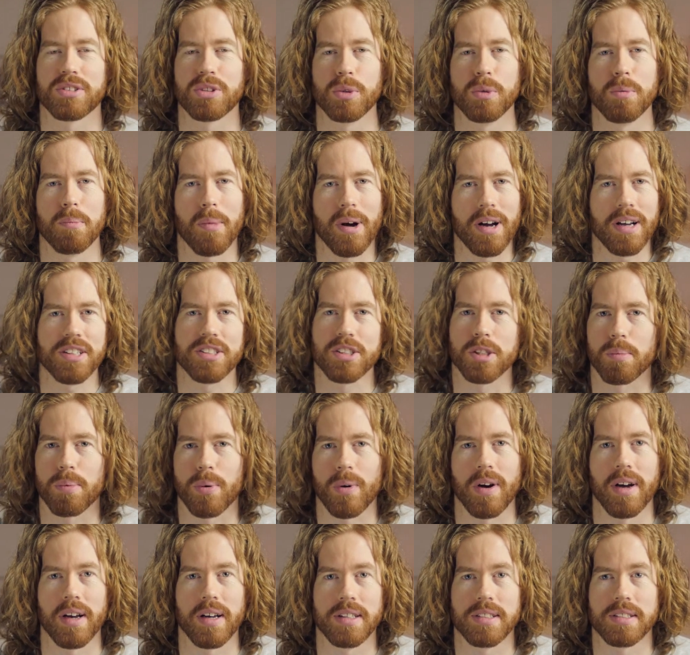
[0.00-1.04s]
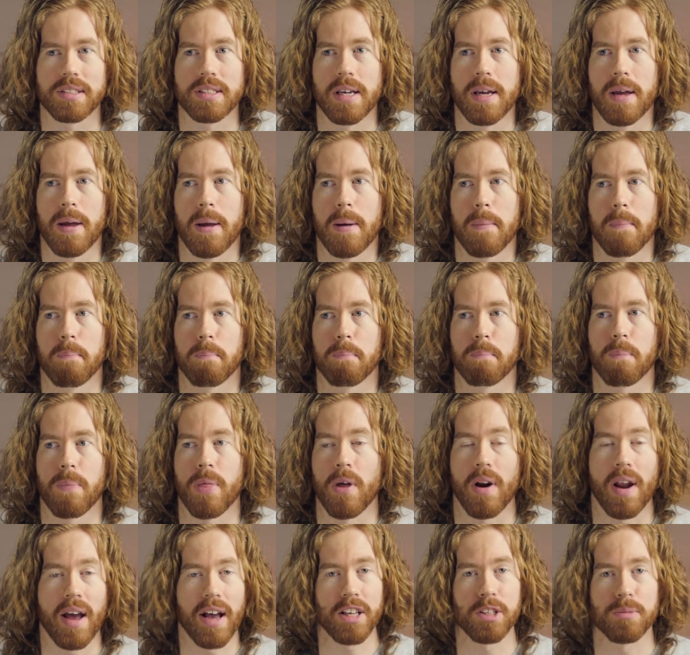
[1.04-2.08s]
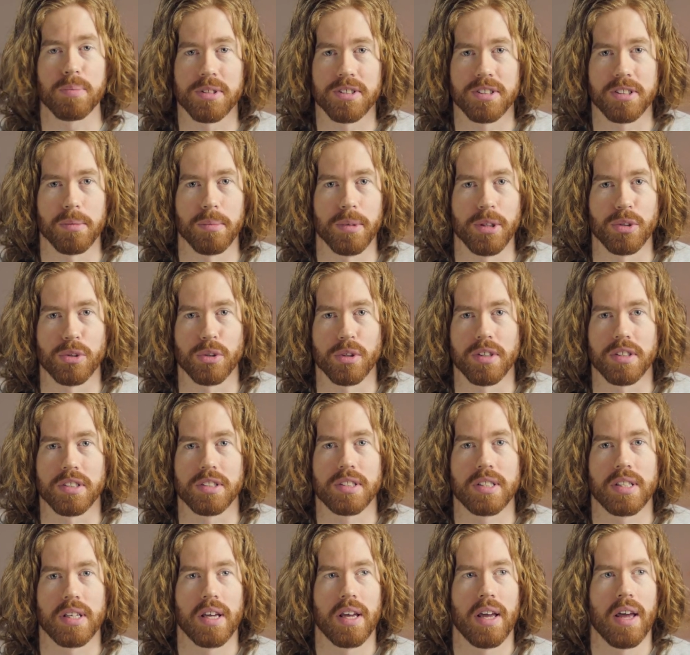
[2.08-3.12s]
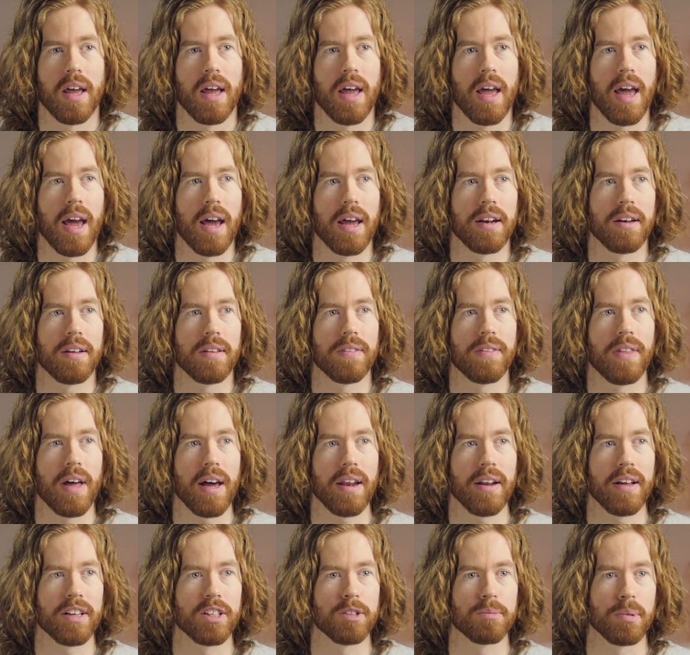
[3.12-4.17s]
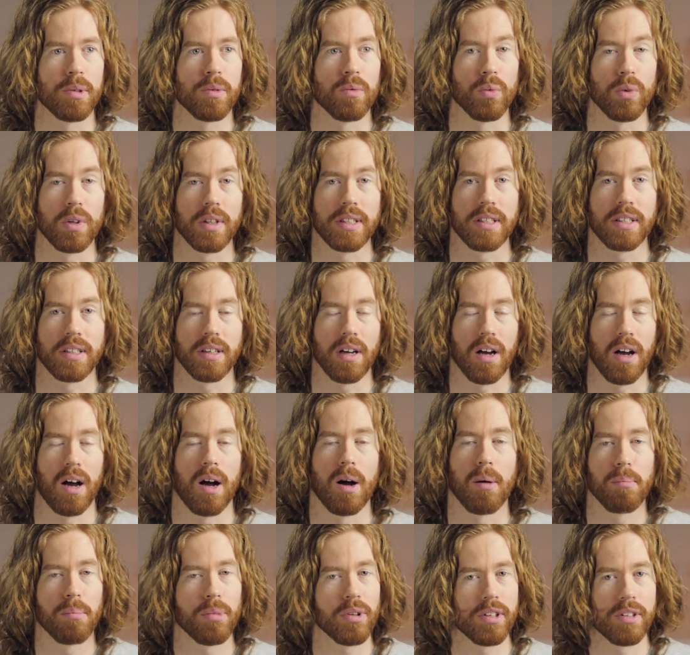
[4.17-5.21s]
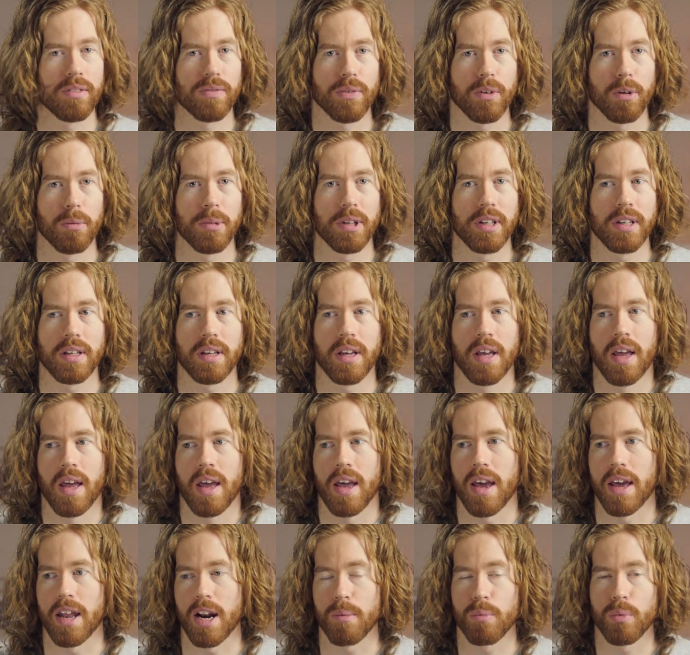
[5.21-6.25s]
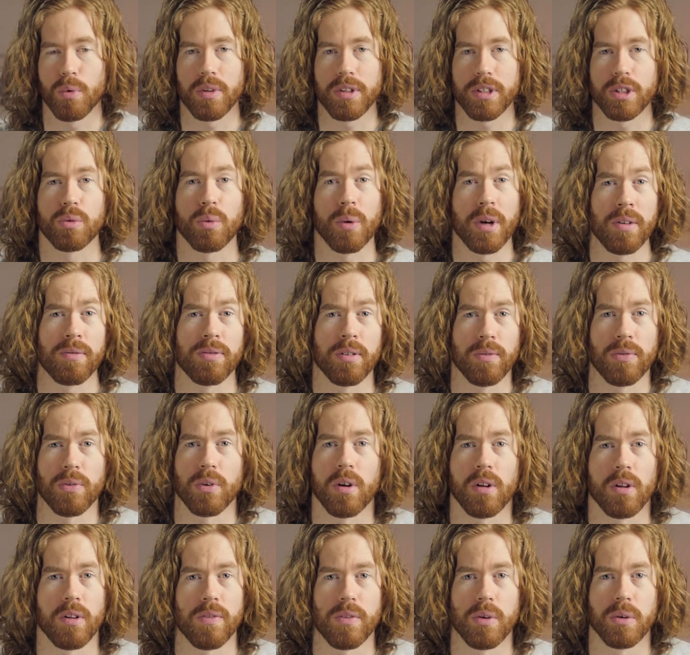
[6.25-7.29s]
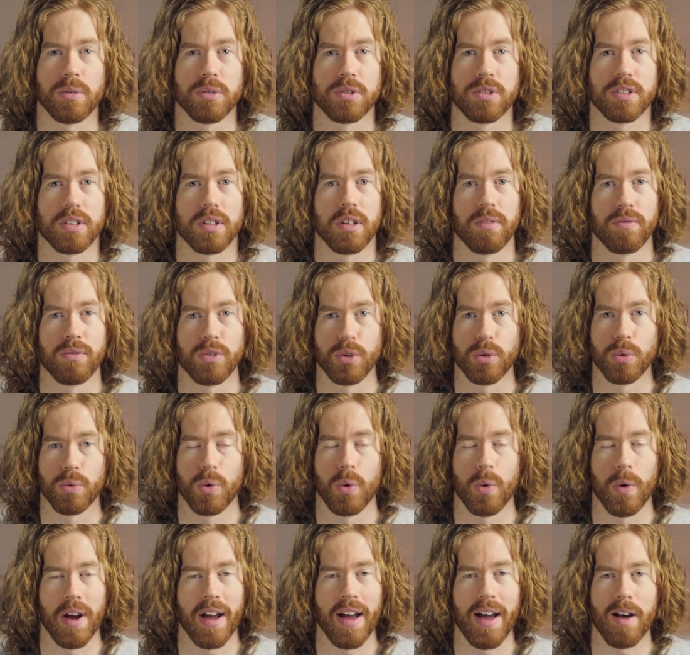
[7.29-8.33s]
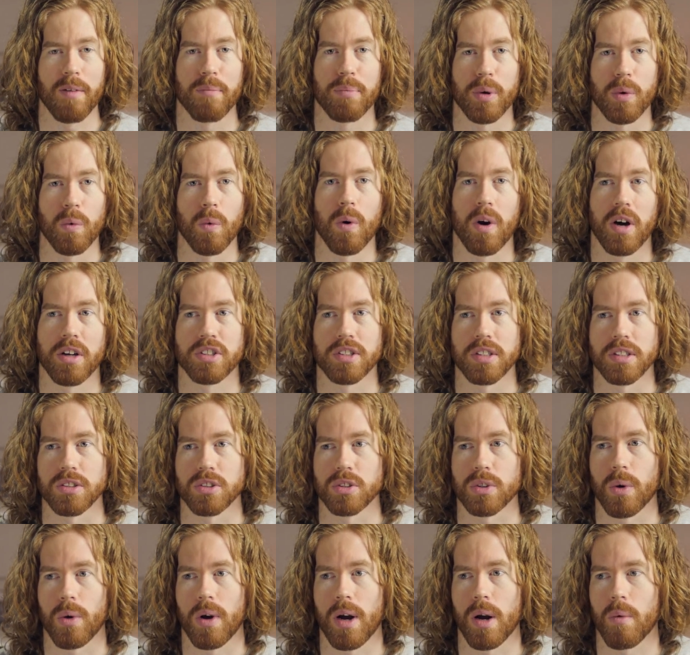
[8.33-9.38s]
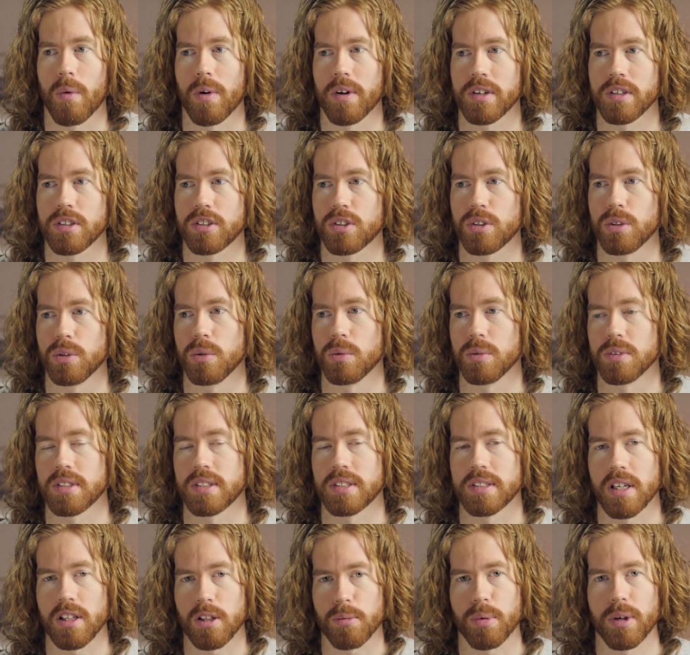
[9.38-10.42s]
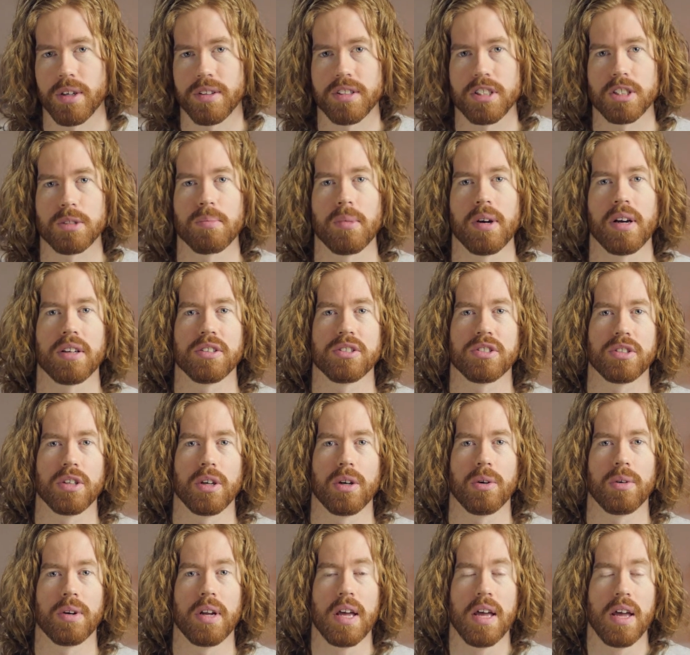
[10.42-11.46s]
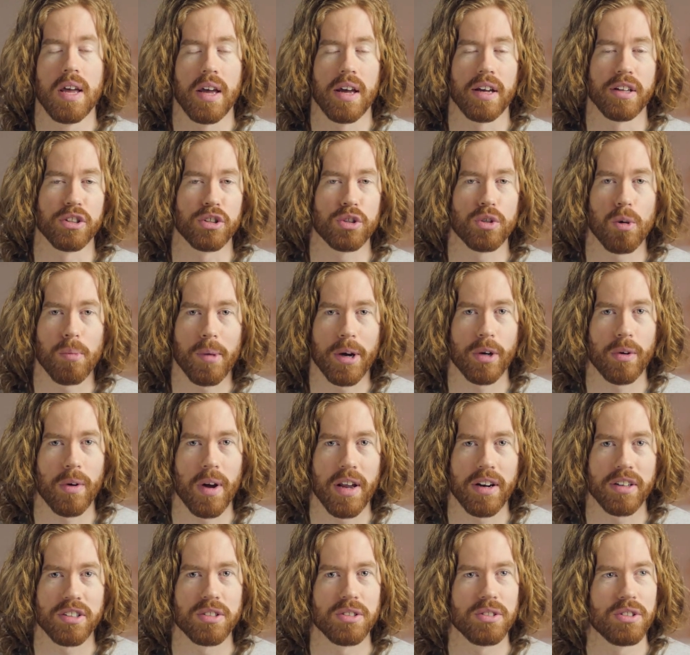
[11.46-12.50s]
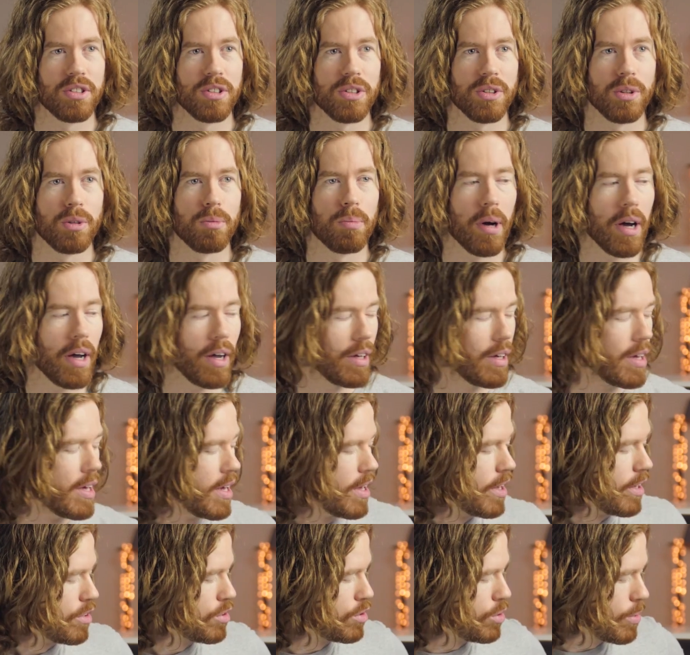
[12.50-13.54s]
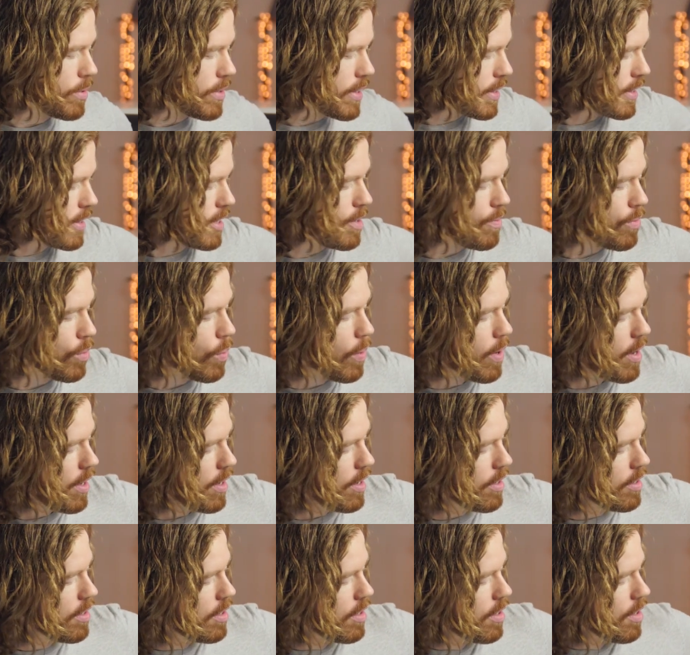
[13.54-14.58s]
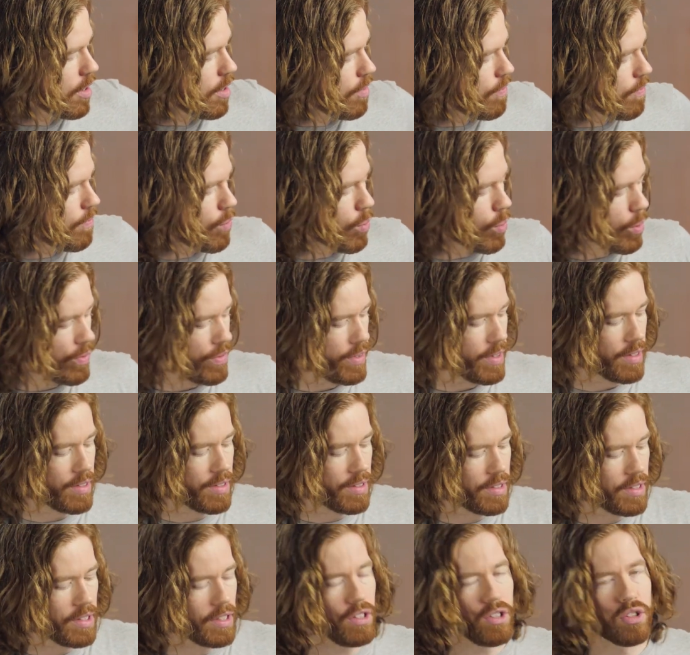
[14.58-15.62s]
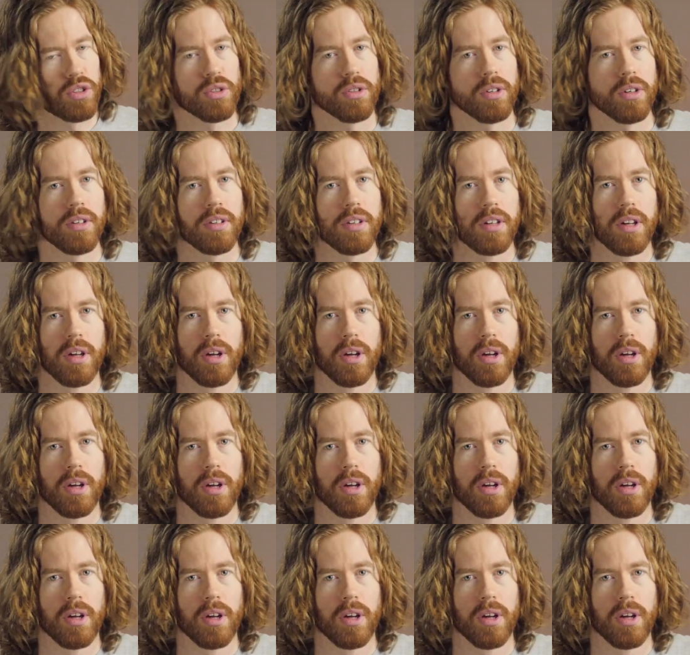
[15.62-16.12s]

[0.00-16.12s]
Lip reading: to my surprise, there has been some interest, and that has been really humbling for me, and I'm really grateful for all of those of you who have been watching. So I wanted to celebrate this milestone and show my gratitude to you by doing a giveaway for this t-shirt,